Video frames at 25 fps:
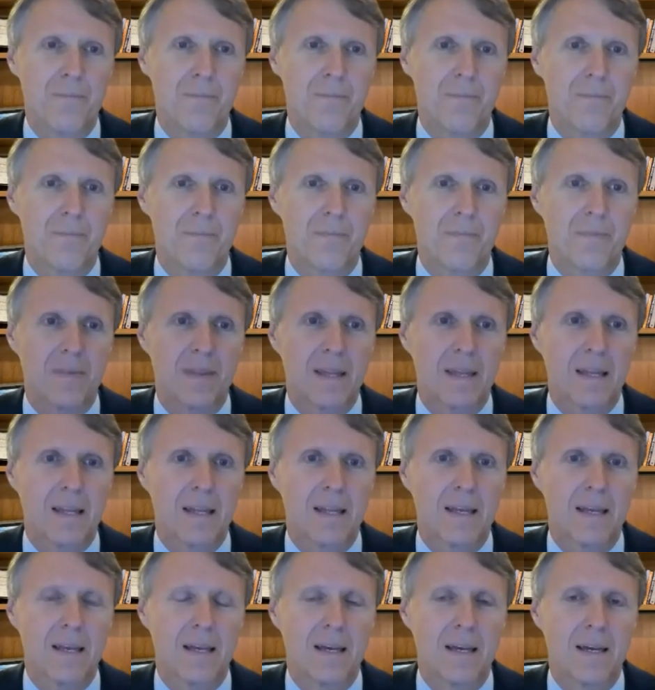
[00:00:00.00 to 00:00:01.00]

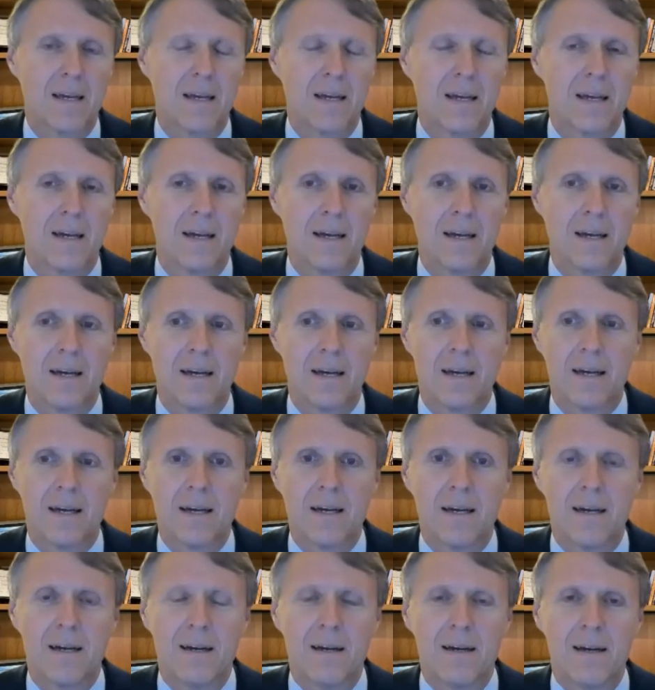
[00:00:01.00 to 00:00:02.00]

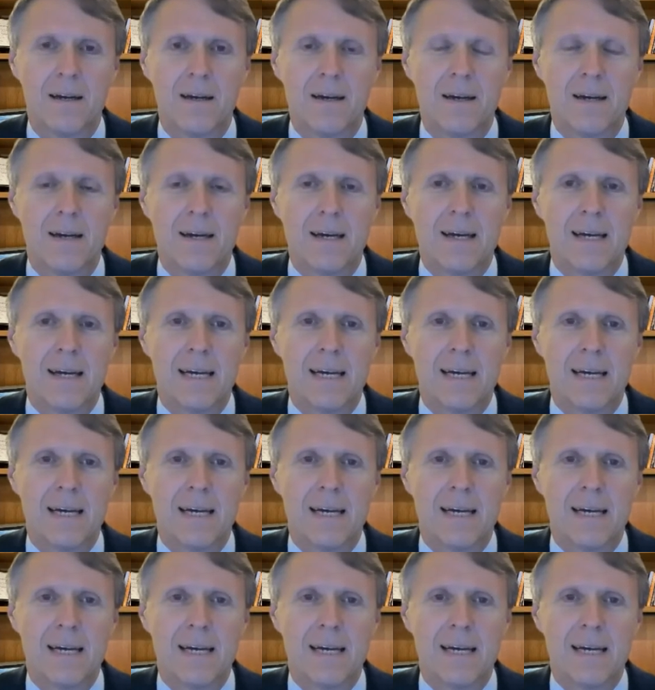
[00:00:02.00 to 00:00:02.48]
(no one is talking)